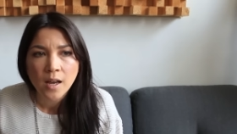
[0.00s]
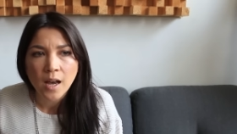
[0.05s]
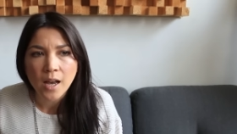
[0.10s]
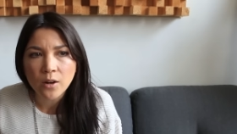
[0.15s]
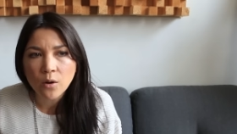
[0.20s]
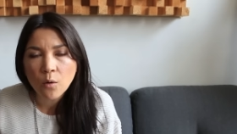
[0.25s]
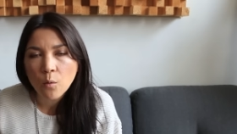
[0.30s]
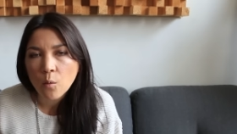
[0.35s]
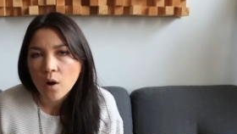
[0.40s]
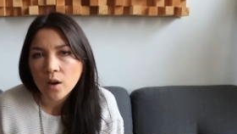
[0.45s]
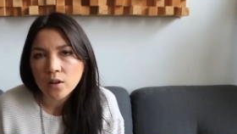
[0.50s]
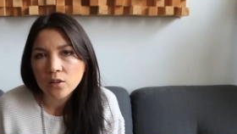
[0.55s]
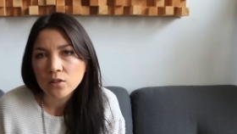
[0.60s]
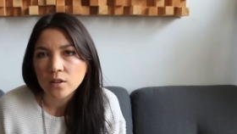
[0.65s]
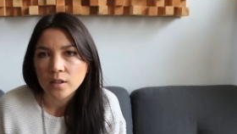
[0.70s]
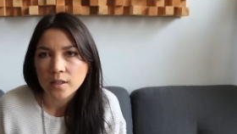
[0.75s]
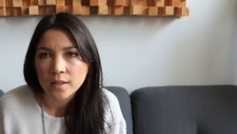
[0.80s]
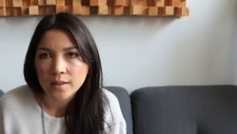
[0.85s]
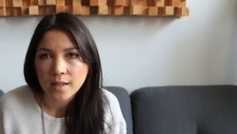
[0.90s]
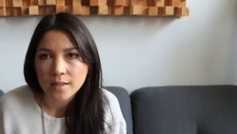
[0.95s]
I don't want to
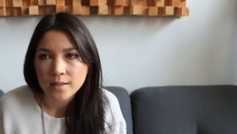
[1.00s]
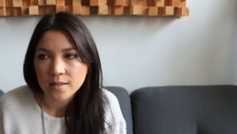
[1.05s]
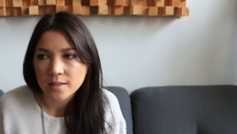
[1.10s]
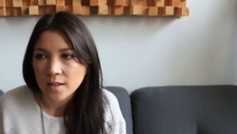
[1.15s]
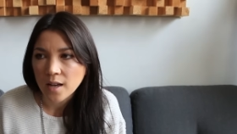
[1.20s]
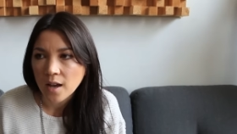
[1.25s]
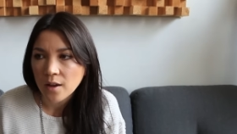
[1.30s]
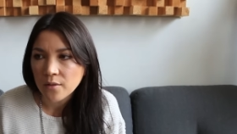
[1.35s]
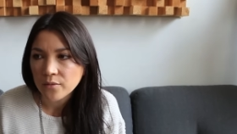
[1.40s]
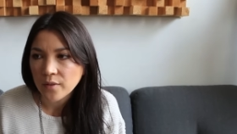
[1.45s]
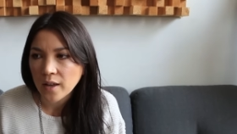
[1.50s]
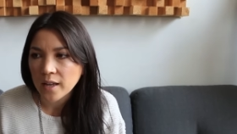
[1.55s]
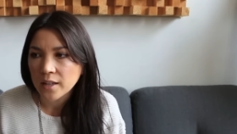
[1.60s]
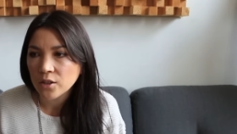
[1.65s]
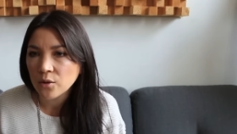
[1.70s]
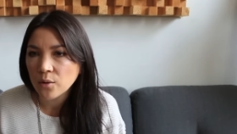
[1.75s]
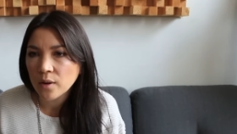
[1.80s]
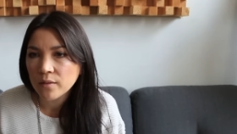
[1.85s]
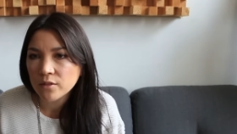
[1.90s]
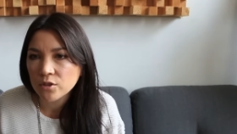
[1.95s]
look at that stuff.
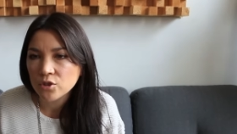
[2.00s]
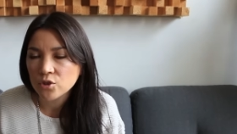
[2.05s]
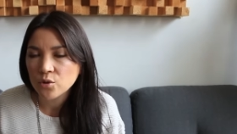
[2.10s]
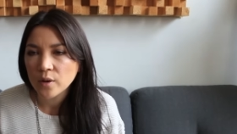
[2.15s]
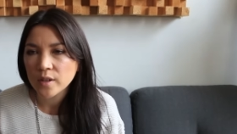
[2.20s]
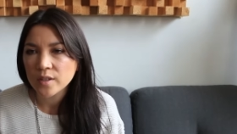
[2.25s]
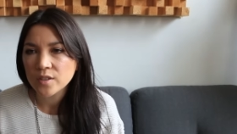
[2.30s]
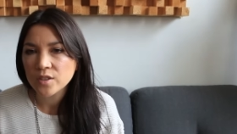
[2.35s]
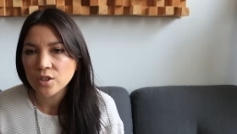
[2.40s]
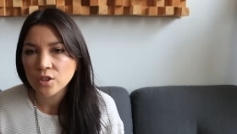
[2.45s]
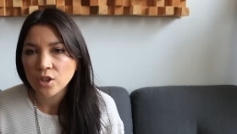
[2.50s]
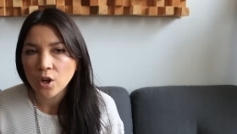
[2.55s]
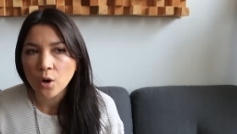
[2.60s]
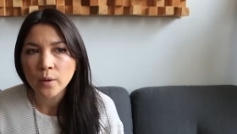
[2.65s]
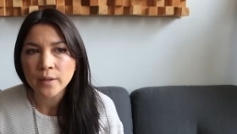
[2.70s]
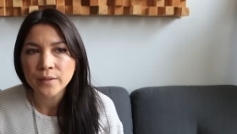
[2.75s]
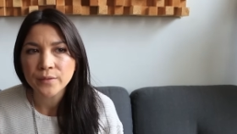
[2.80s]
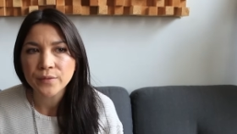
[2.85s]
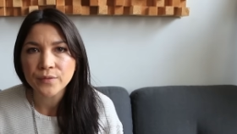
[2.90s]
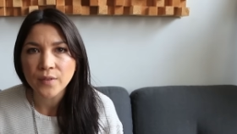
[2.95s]
And you have the choice to
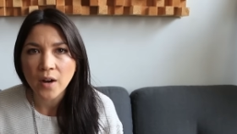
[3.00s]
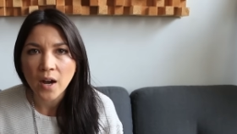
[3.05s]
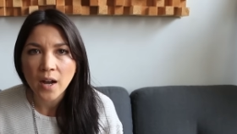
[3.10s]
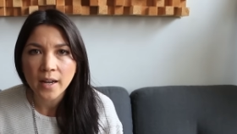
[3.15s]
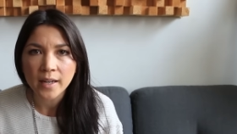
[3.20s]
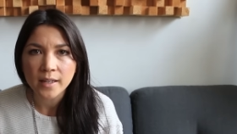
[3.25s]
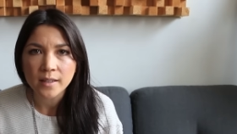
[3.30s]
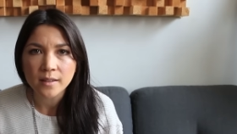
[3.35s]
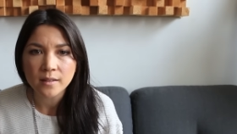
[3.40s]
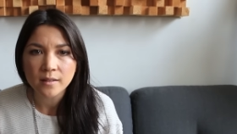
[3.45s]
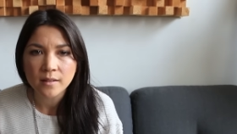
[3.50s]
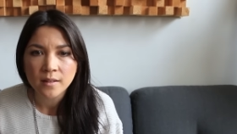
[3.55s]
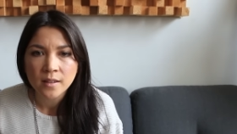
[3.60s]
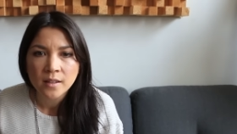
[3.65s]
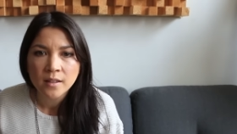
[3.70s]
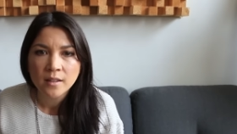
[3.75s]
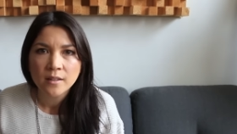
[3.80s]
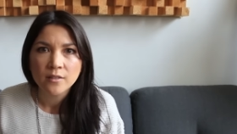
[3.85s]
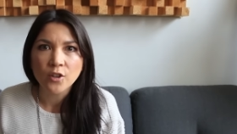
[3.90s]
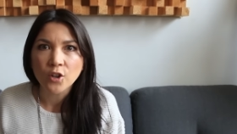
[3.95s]
go and find
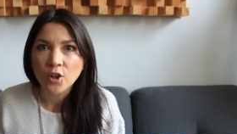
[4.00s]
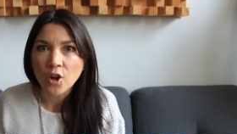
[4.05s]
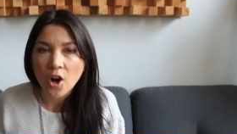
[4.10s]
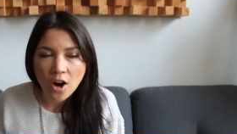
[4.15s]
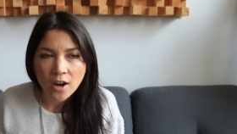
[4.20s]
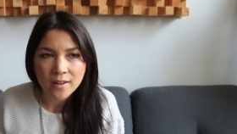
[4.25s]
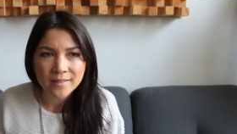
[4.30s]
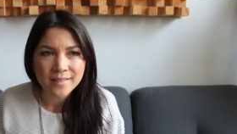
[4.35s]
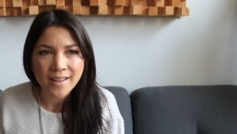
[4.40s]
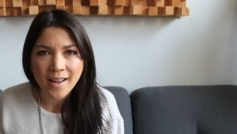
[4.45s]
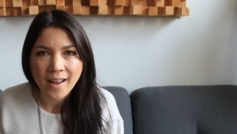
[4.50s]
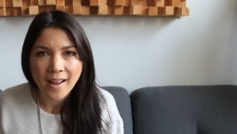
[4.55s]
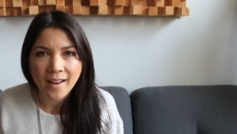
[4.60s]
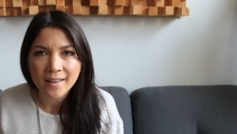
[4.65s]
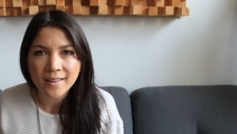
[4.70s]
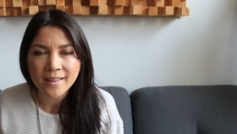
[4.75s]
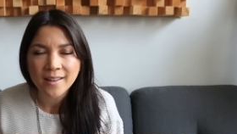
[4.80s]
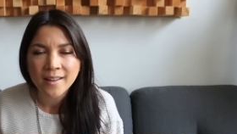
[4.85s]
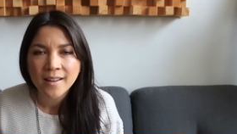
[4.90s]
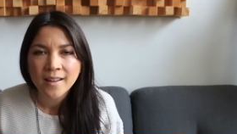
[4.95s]
the
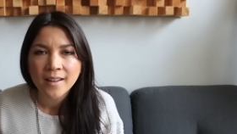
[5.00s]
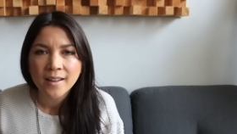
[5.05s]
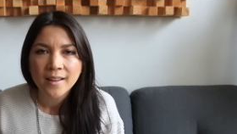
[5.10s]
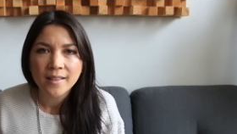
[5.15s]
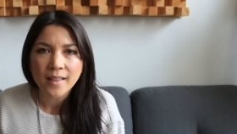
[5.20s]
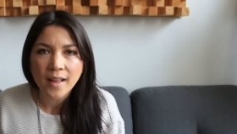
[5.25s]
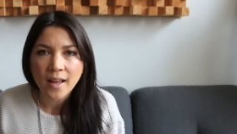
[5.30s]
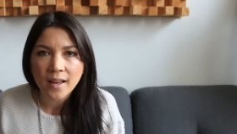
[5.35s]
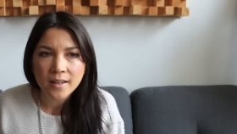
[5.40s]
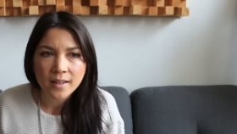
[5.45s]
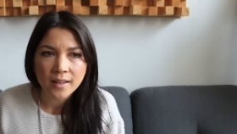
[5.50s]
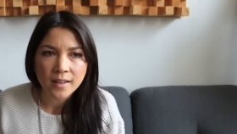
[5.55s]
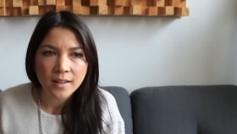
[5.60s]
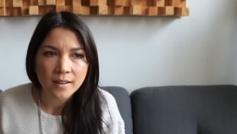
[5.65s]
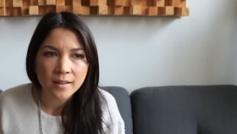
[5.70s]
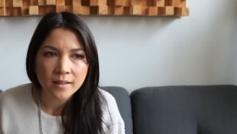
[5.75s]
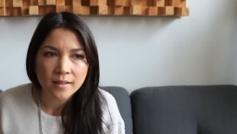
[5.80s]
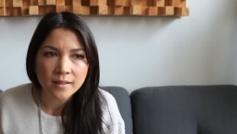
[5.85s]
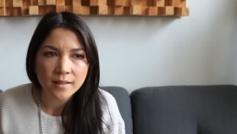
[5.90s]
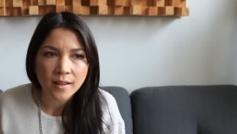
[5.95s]
content that
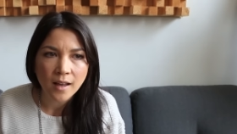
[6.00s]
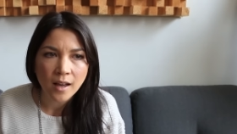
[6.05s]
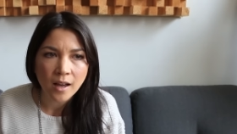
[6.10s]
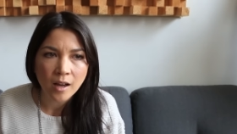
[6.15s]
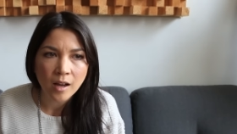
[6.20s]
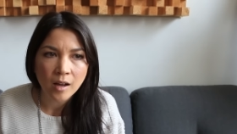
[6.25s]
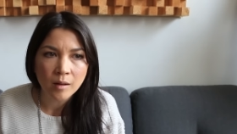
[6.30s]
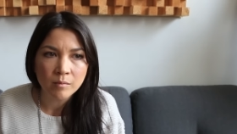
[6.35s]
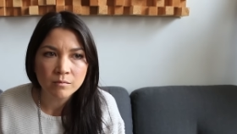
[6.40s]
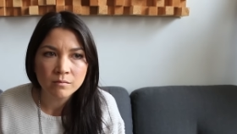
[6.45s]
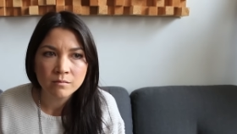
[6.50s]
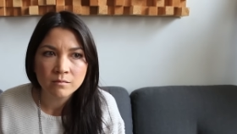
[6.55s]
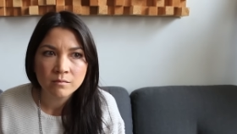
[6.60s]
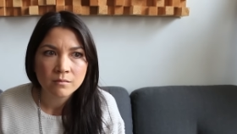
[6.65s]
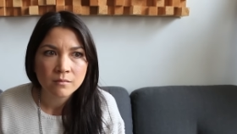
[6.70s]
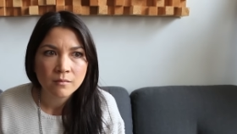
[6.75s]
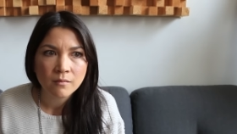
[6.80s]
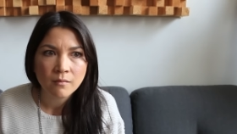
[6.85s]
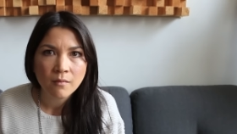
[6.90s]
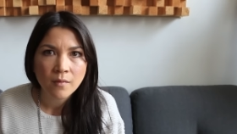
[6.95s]
is,
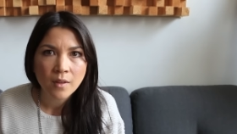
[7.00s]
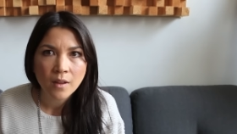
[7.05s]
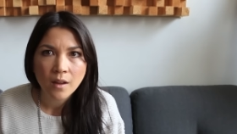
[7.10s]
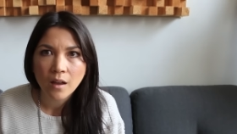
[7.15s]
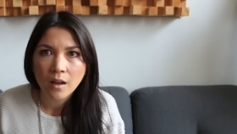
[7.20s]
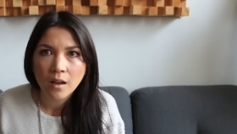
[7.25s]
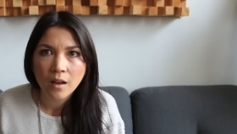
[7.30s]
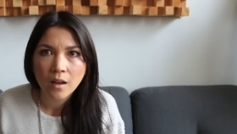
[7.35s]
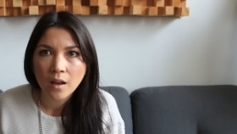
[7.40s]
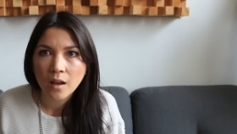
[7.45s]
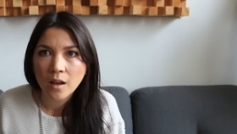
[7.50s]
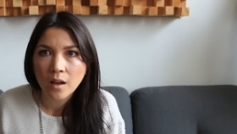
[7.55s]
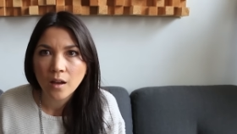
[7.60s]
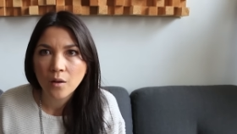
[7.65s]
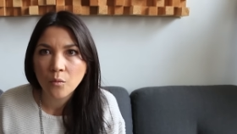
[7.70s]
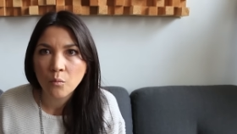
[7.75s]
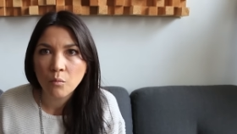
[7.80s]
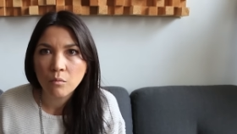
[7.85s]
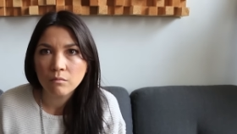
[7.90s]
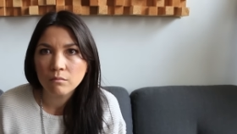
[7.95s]

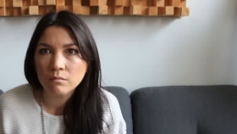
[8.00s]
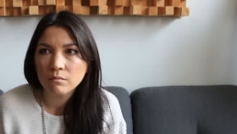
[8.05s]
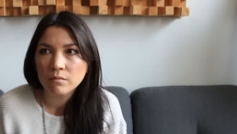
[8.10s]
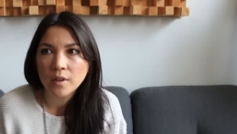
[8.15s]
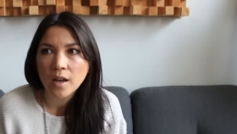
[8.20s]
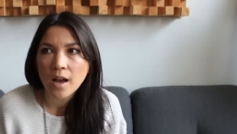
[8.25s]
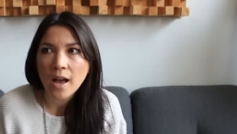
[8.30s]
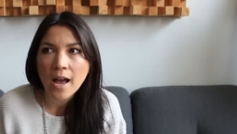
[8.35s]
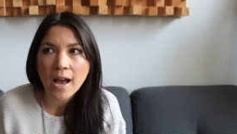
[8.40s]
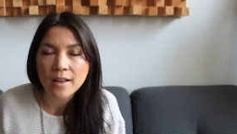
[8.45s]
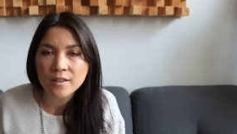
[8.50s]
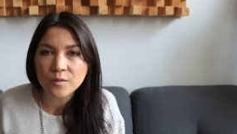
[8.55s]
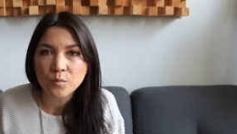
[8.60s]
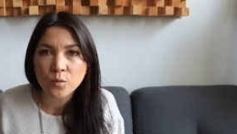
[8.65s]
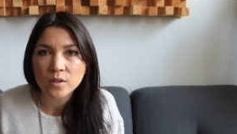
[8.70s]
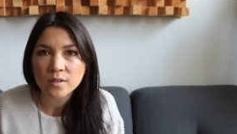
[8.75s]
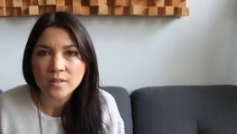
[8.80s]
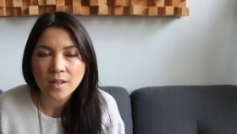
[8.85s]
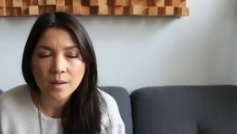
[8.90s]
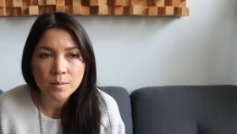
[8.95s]
has
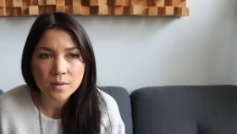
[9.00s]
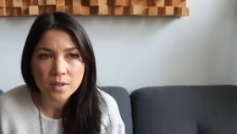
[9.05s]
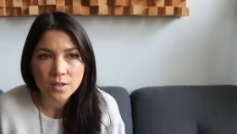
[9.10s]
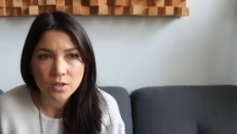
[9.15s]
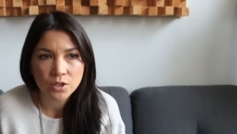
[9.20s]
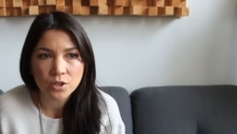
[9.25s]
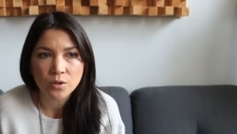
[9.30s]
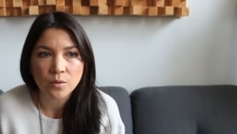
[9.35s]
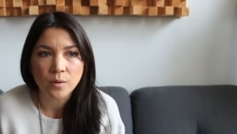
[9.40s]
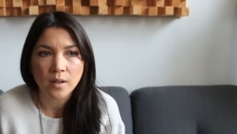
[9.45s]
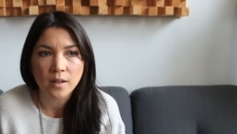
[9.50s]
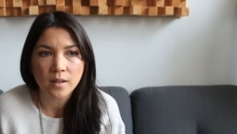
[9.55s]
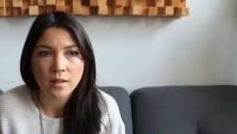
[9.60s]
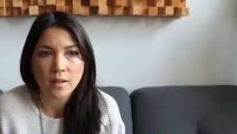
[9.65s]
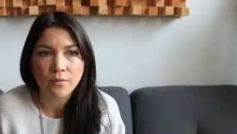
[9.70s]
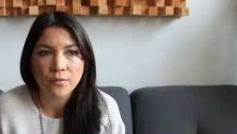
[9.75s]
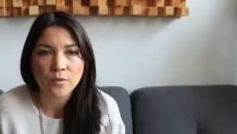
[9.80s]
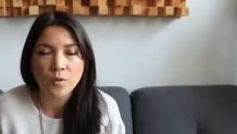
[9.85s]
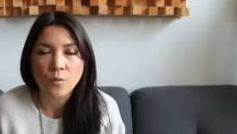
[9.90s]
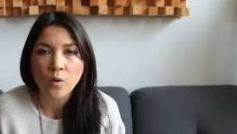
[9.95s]
more substance to it,
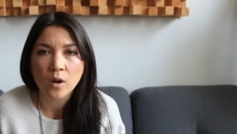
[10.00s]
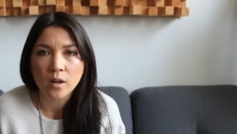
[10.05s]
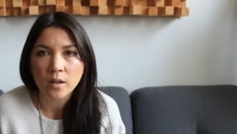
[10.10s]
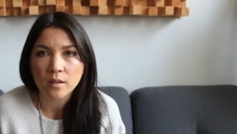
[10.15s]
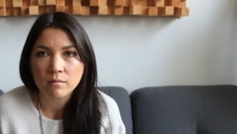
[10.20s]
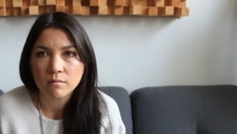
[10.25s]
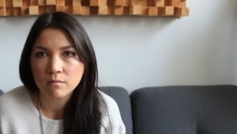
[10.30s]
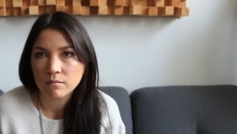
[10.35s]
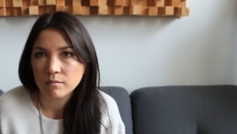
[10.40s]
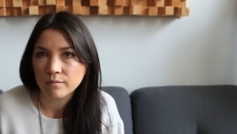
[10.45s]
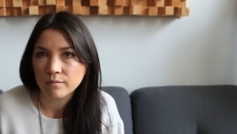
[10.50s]
if you want to